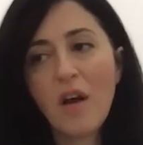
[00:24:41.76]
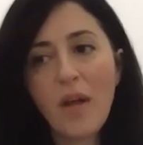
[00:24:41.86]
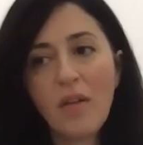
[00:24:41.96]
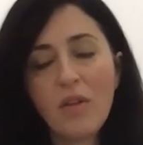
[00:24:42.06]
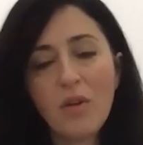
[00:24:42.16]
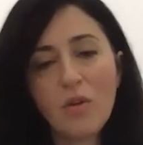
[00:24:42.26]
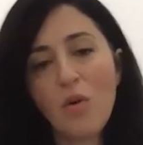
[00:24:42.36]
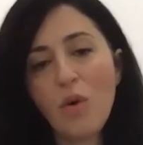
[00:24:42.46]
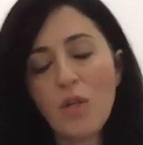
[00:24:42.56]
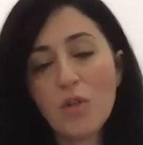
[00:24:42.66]
and you
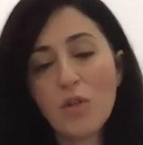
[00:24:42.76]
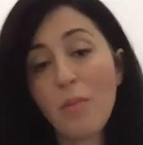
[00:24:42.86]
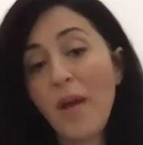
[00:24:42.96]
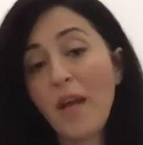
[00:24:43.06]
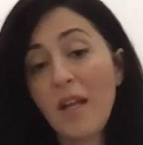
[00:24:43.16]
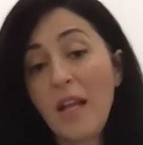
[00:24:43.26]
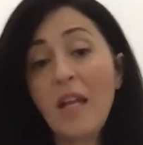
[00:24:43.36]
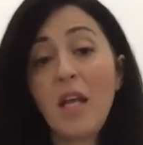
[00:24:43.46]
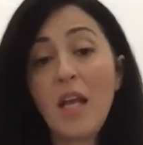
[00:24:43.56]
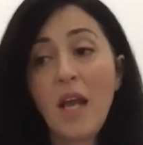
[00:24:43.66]
don't want to make
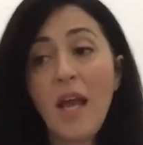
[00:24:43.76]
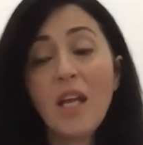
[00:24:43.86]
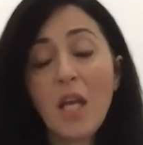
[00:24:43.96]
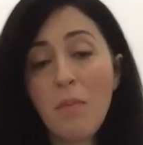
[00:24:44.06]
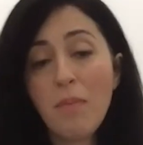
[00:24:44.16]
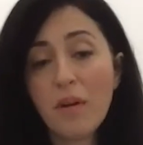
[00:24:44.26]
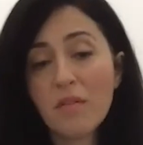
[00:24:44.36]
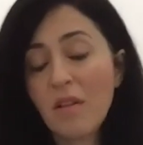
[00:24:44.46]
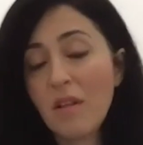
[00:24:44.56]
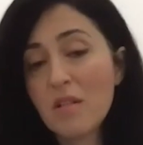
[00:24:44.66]
any impact
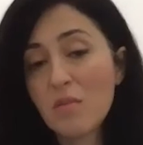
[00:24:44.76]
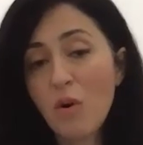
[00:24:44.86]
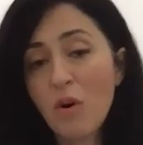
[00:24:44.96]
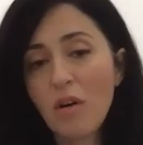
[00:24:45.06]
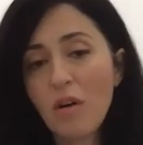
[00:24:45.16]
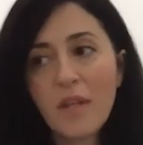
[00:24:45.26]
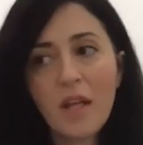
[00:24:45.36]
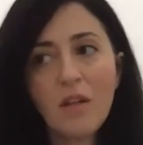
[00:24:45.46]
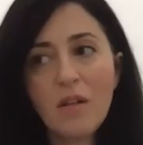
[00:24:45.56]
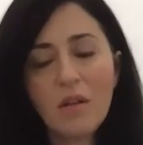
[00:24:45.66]
in this world,
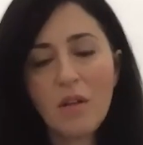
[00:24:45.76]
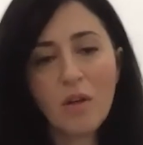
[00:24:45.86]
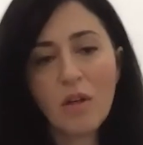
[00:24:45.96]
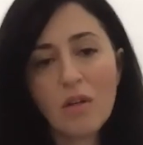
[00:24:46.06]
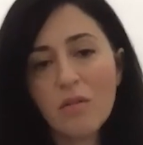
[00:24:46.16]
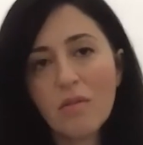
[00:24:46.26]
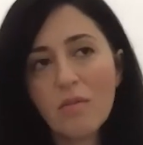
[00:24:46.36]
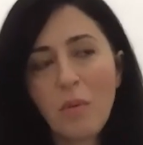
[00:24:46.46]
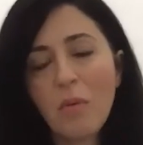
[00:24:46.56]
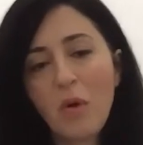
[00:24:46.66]
then we're not
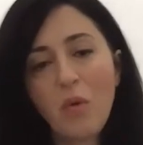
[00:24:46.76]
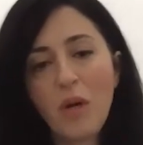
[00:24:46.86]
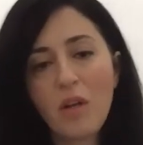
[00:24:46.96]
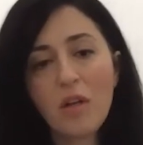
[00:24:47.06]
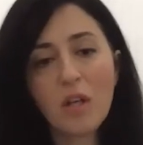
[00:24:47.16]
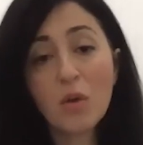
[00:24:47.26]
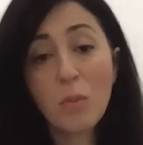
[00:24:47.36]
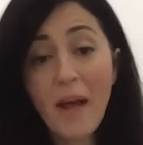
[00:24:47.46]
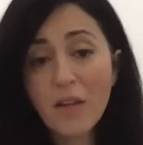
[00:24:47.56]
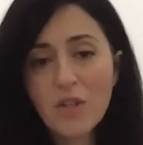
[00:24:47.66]
a good
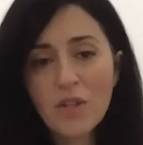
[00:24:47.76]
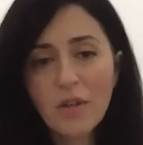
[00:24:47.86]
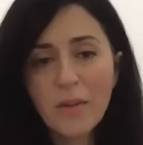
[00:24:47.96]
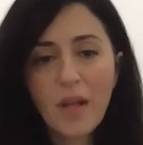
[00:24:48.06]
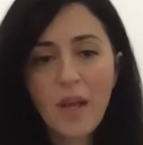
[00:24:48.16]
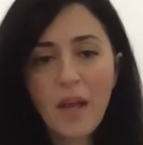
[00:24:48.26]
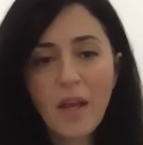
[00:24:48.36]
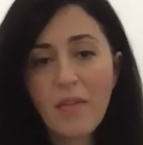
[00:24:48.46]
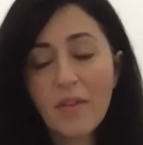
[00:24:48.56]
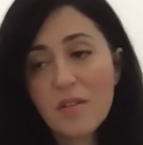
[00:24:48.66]
match.
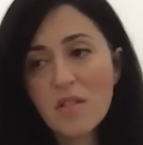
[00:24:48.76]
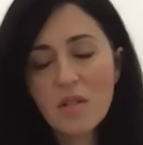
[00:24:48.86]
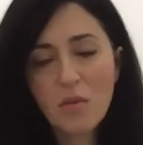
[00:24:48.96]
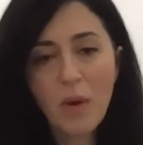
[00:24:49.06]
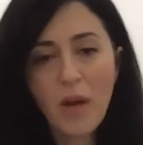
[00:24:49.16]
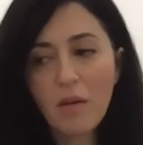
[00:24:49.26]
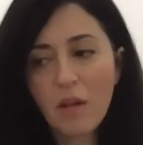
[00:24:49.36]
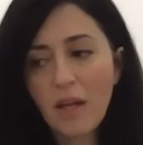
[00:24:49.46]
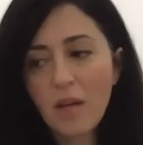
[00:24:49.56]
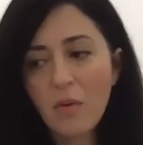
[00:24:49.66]
And this is the way,
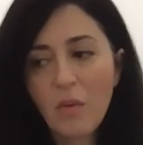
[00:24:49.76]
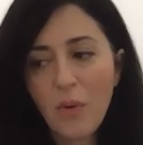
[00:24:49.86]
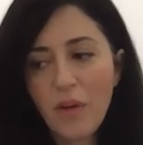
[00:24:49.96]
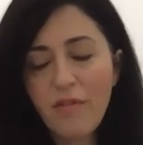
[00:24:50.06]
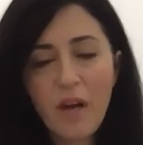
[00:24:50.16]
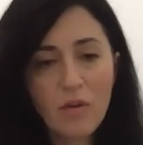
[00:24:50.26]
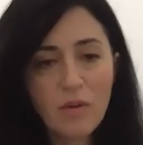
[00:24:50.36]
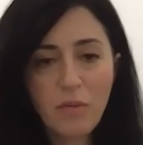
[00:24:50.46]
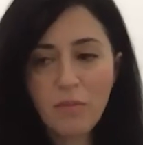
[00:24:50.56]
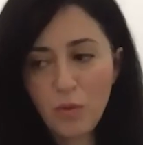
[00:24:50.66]
like, we found
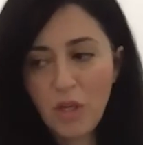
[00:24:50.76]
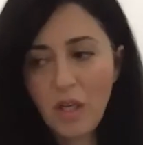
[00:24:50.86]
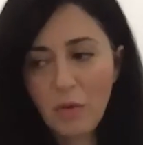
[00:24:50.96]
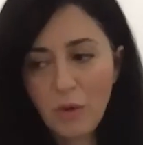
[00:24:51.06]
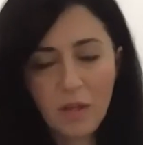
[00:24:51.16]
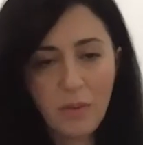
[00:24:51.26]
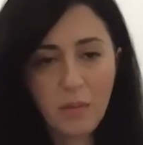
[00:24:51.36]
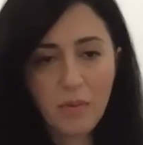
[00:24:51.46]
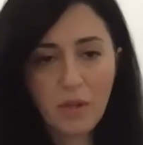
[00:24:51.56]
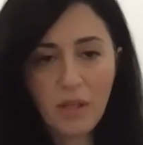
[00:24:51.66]
really great
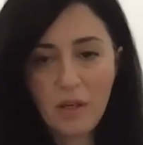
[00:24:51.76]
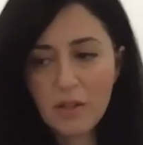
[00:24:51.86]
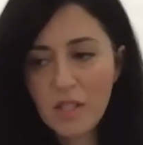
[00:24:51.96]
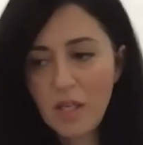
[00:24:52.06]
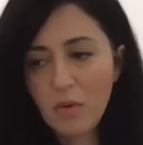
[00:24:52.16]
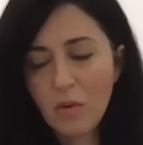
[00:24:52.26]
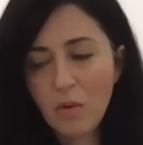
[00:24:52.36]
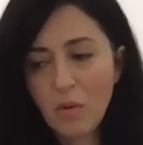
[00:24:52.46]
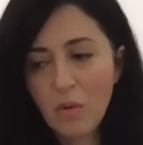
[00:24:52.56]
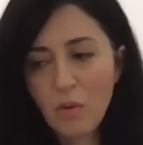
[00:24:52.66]
people in our team
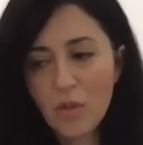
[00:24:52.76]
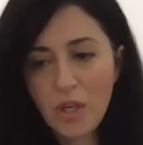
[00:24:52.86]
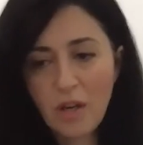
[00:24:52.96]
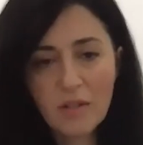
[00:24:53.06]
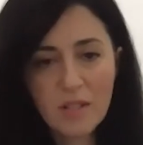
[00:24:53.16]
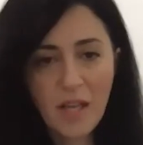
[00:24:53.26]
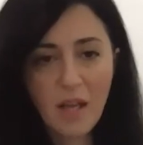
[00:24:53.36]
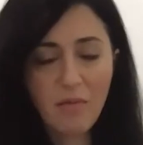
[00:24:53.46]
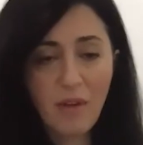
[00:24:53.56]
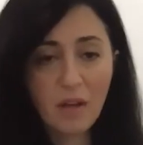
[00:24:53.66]
who share the
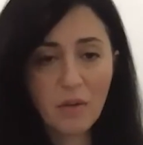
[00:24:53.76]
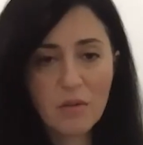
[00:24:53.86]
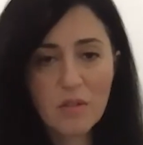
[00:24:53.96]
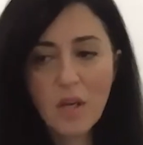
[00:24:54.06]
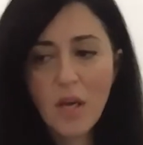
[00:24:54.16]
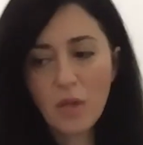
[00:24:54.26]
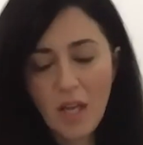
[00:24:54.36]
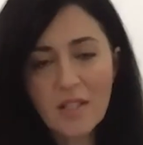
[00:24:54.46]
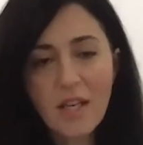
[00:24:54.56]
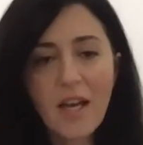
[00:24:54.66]
same values. So
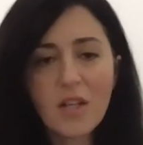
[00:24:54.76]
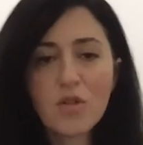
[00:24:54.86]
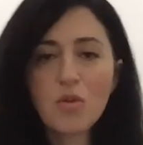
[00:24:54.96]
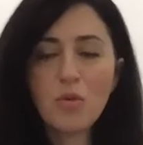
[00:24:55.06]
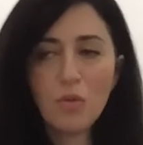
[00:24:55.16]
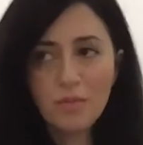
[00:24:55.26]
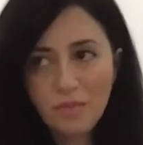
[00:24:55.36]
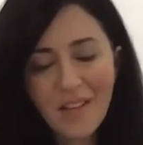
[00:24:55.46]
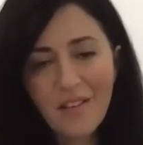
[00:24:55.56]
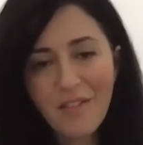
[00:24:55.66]
yes, I had to
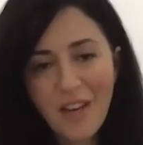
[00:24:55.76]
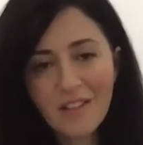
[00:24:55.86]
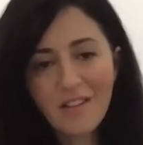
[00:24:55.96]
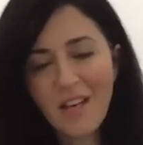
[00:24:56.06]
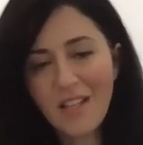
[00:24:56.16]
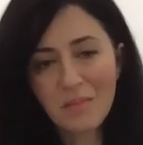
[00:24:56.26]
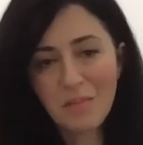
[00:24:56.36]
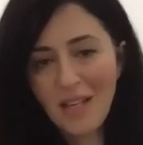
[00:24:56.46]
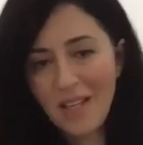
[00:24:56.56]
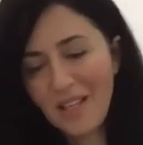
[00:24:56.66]
finalize
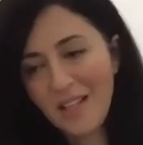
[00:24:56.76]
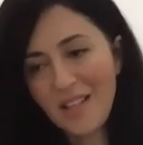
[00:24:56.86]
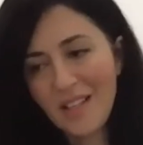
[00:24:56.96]
my